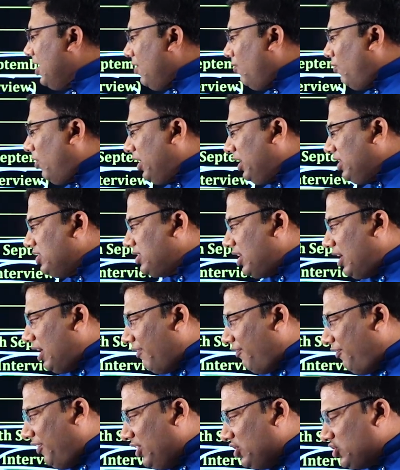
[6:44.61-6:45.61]
What is the
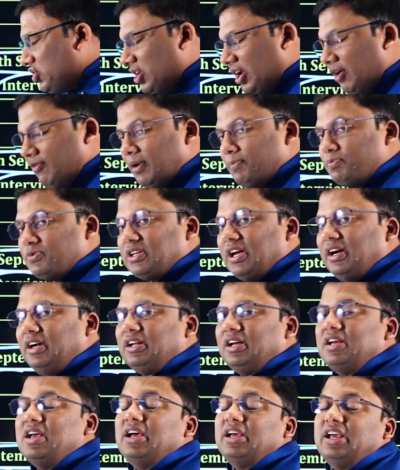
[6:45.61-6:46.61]
official
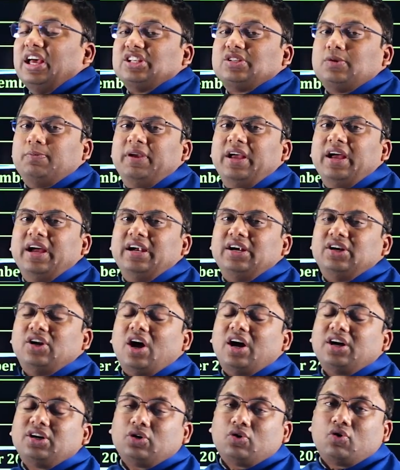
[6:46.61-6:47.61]
website?
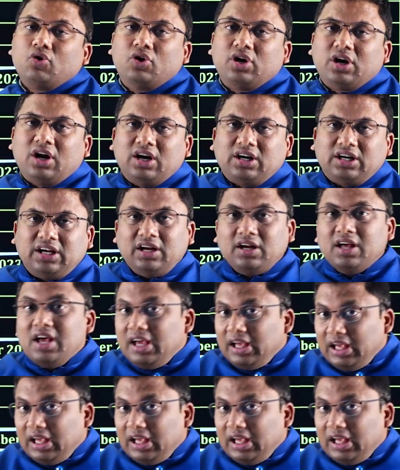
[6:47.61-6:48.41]
sbi.co.in.